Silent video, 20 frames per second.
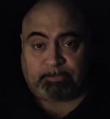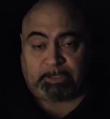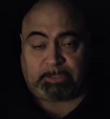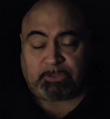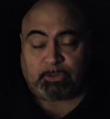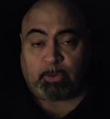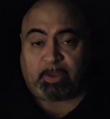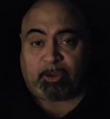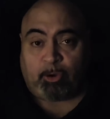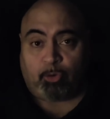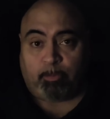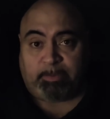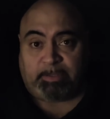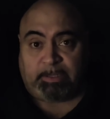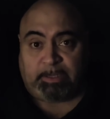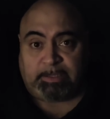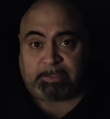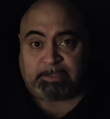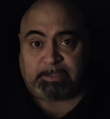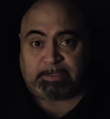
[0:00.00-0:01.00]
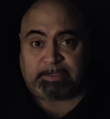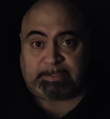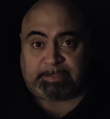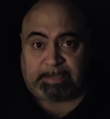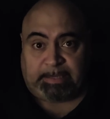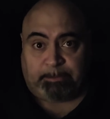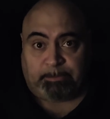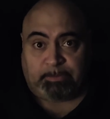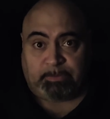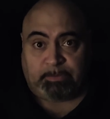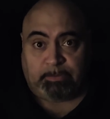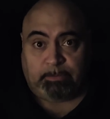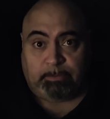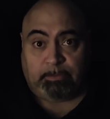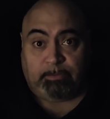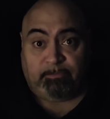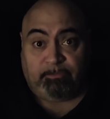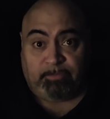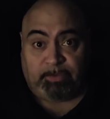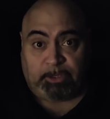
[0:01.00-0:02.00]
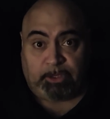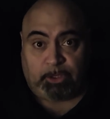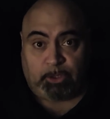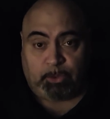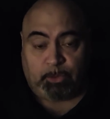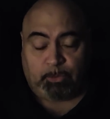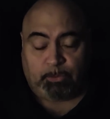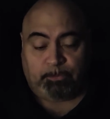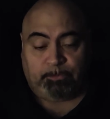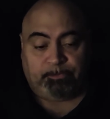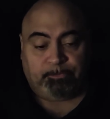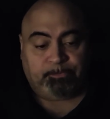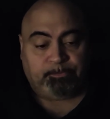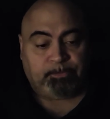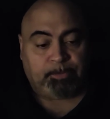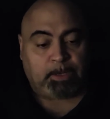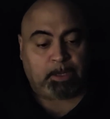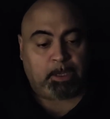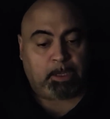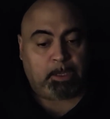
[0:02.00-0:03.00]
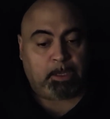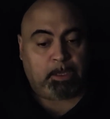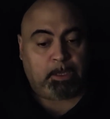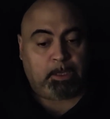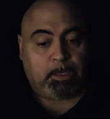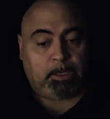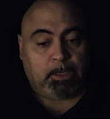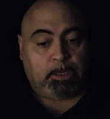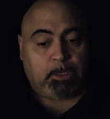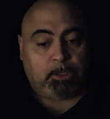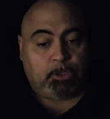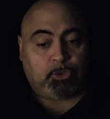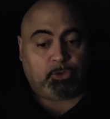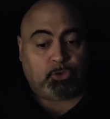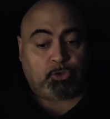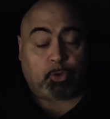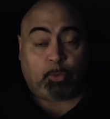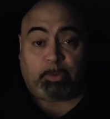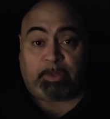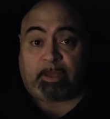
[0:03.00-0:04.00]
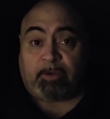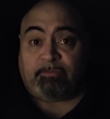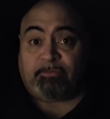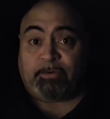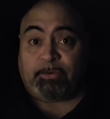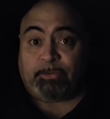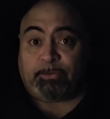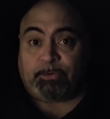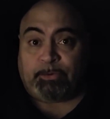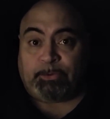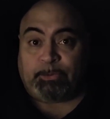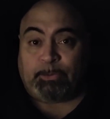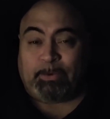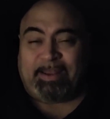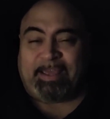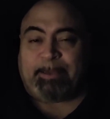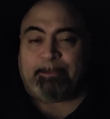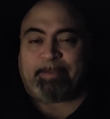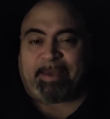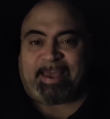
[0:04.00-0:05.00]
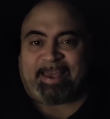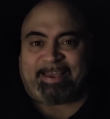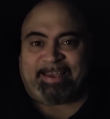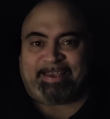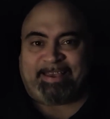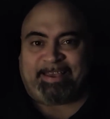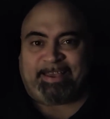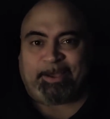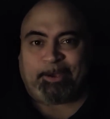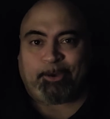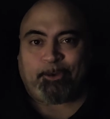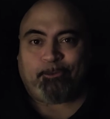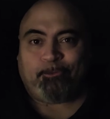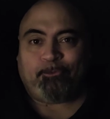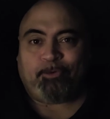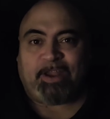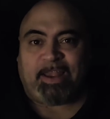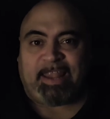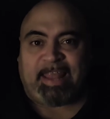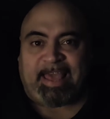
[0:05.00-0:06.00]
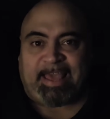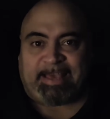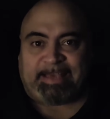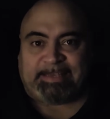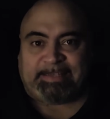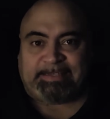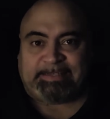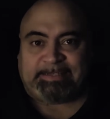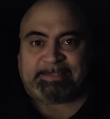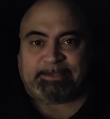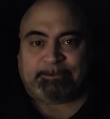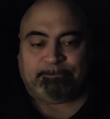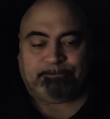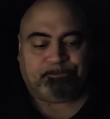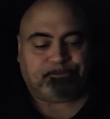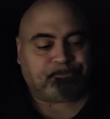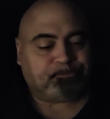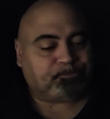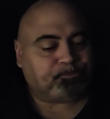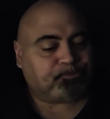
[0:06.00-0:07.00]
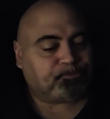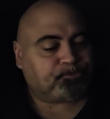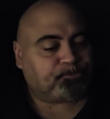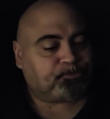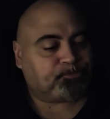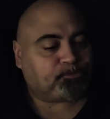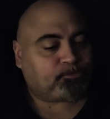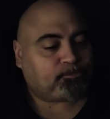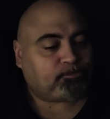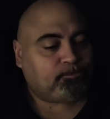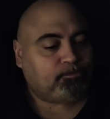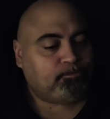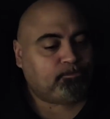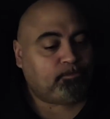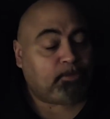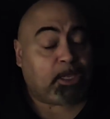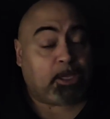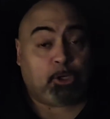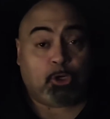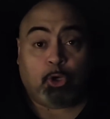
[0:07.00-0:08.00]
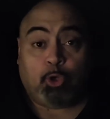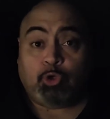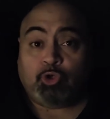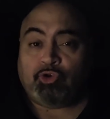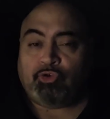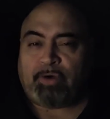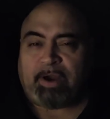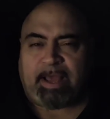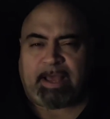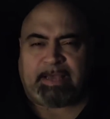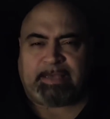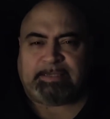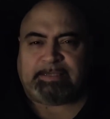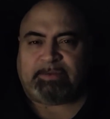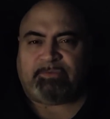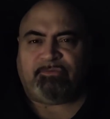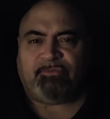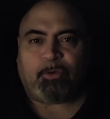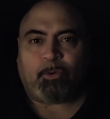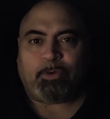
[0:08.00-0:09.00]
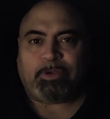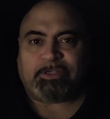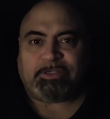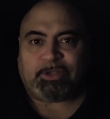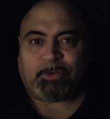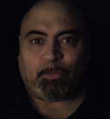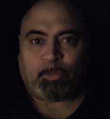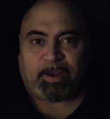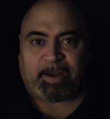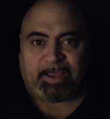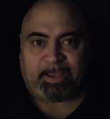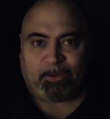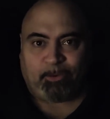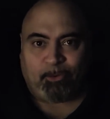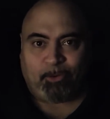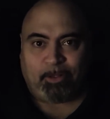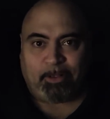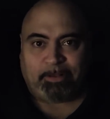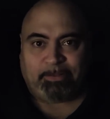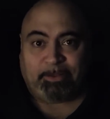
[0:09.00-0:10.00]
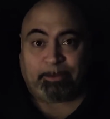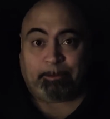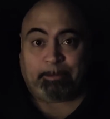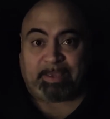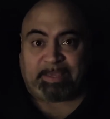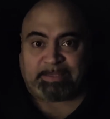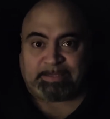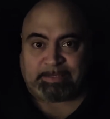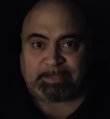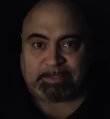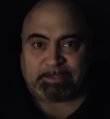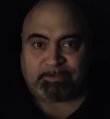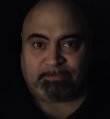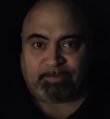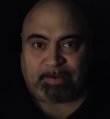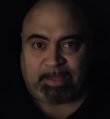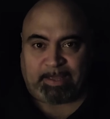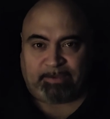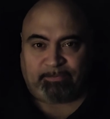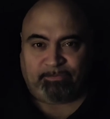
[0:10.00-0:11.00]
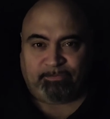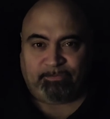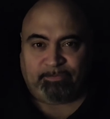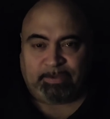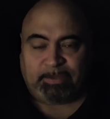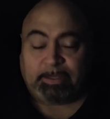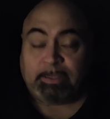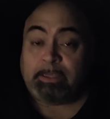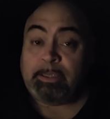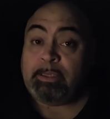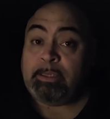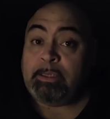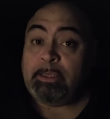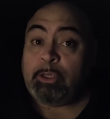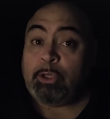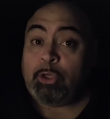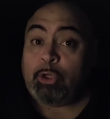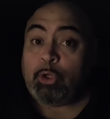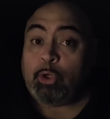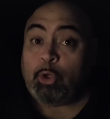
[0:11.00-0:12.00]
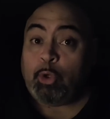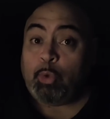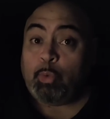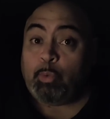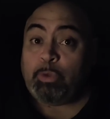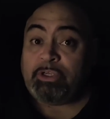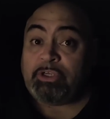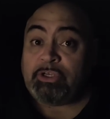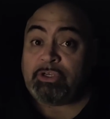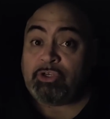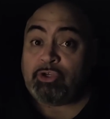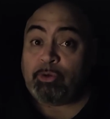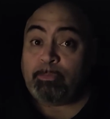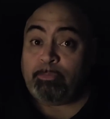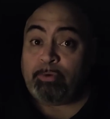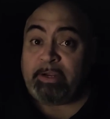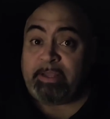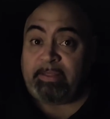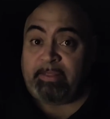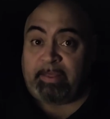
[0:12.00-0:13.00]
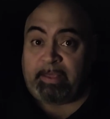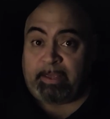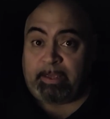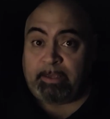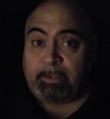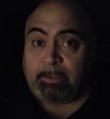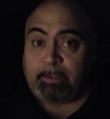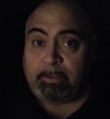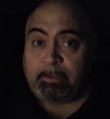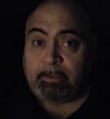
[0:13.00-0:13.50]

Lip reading: So I hope it does the same for you. So without further ado, lay back, relax, close your eyes, and focus on what I call the basics of life, which is your breathing.